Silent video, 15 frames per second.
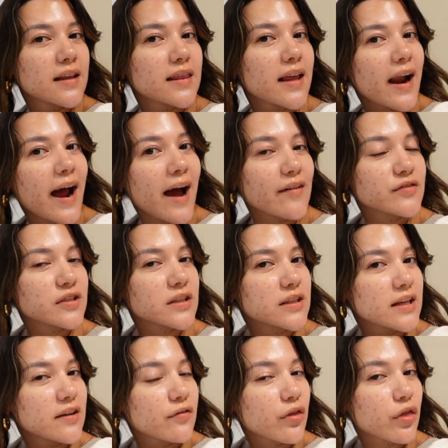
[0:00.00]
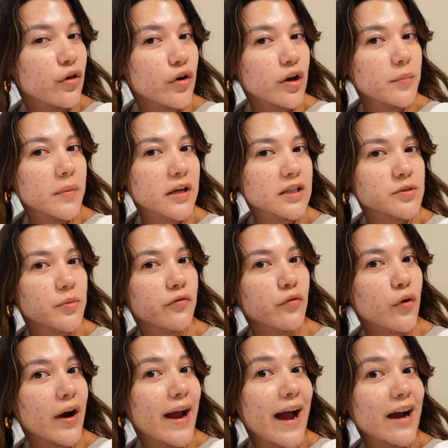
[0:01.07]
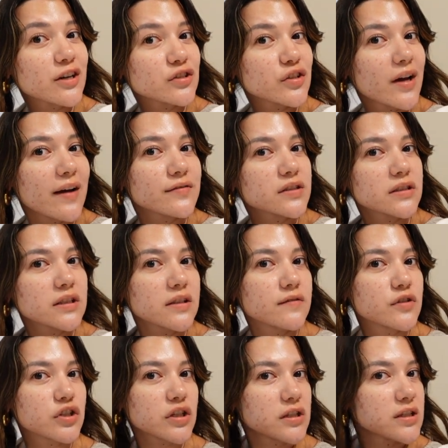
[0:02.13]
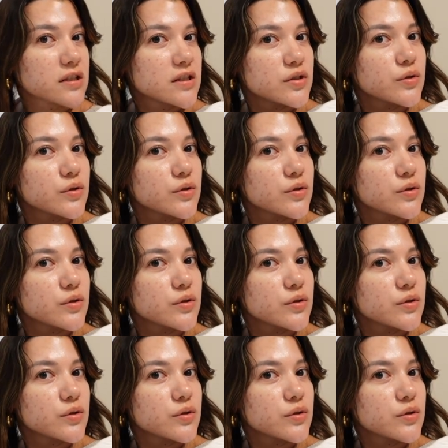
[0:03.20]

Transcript: that I have to leave 30 minutes before I actually have to leave just